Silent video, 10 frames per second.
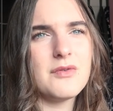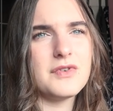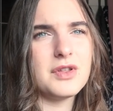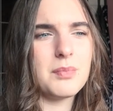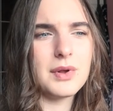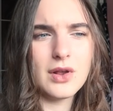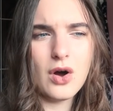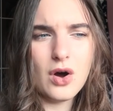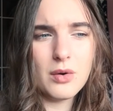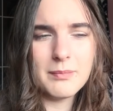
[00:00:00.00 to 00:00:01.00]
for the
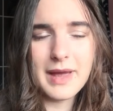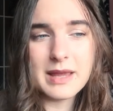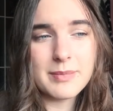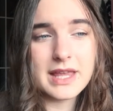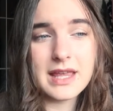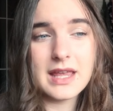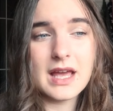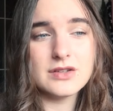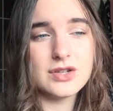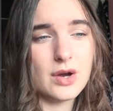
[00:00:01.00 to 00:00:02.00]
plot,
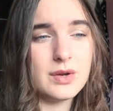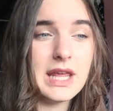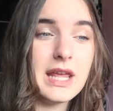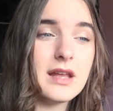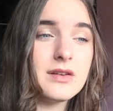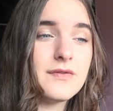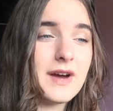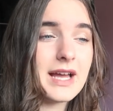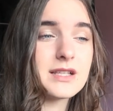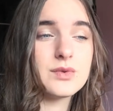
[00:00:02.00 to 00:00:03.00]
maybe Toni and
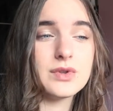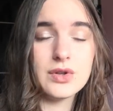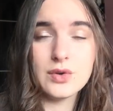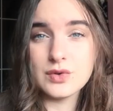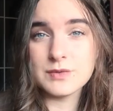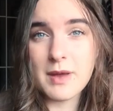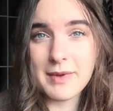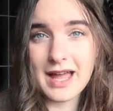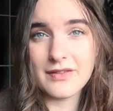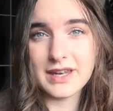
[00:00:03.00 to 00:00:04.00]
Fangs will lose
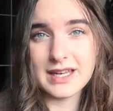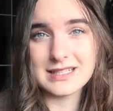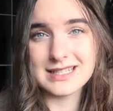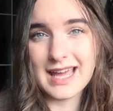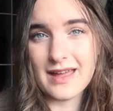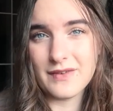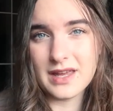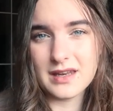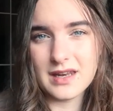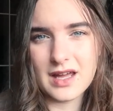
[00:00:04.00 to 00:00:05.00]
baby Anthony to
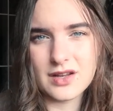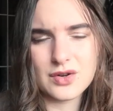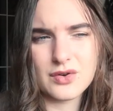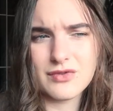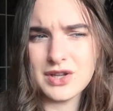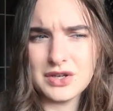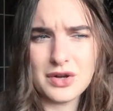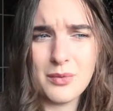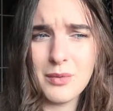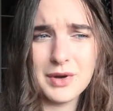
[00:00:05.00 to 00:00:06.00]
Kevin, and I don't really
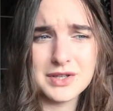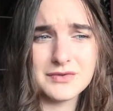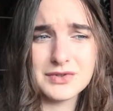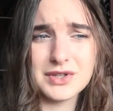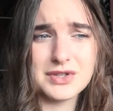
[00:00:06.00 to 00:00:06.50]
know what Percival's